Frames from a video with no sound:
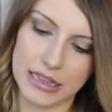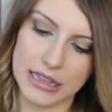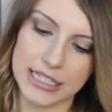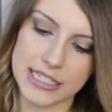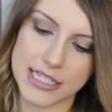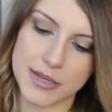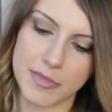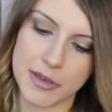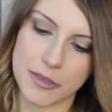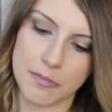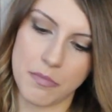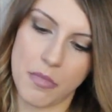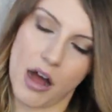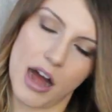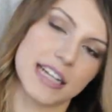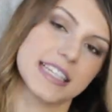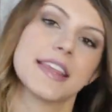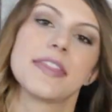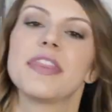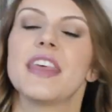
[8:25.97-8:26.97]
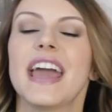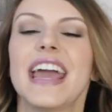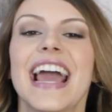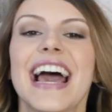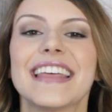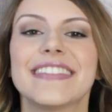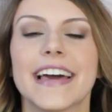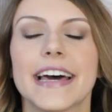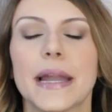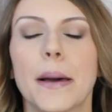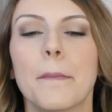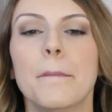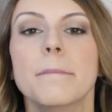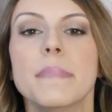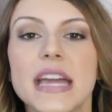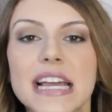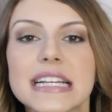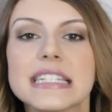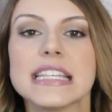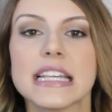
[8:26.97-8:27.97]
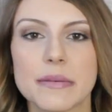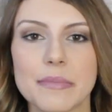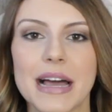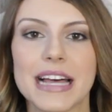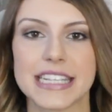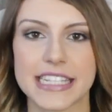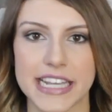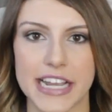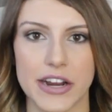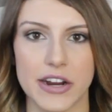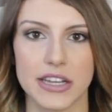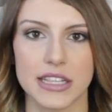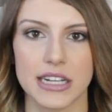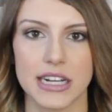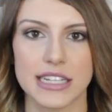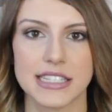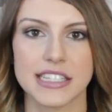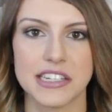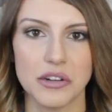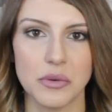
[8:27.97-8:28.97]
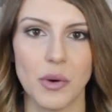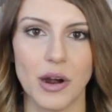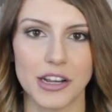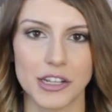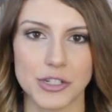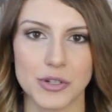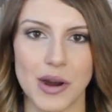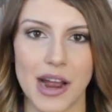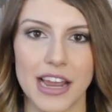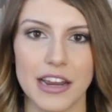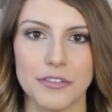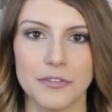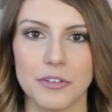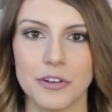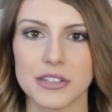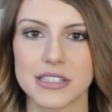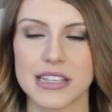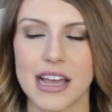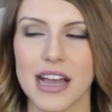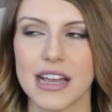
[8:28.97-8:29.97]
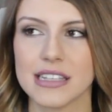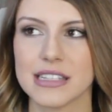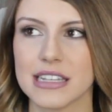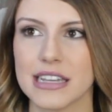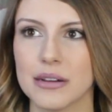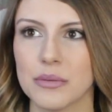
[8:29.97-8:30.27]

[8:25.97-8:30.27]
Elizabeth Mott. They had that amazing mascara that I still want to try in full size.